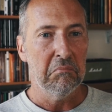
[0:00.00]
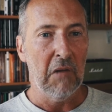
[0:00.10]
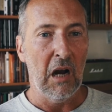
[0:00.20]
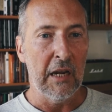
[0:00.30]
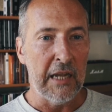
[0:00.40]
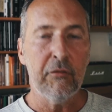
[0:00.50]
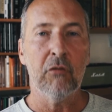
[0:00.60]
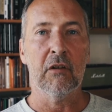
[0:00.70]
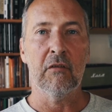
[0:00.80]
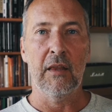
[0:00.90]
I never
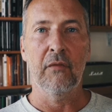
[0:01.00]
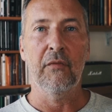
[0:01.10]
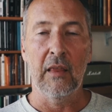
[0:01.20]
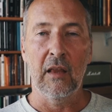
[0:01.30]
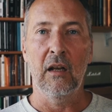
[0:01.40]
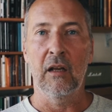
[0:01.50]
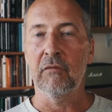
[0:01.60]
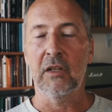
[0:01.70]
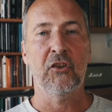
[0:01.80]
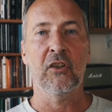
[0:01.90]
regret the fact that I learnt
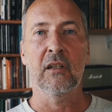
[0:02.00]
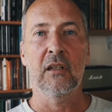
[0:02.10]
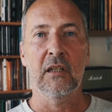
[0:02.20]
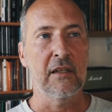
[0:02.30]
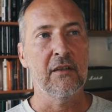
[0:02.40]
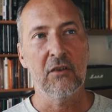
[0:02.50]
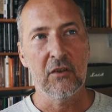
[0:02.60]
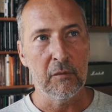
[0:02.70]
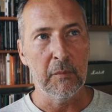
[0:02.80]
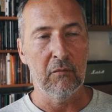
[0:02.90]
Russian. It
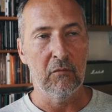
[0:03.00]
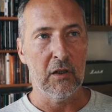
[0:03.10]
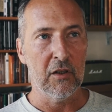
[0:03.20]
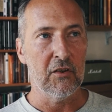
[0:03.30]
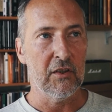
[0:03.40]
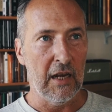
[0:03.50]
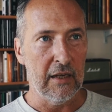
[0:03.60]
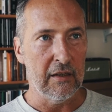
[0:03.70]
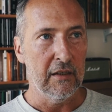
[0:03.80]
stood me in very good stead.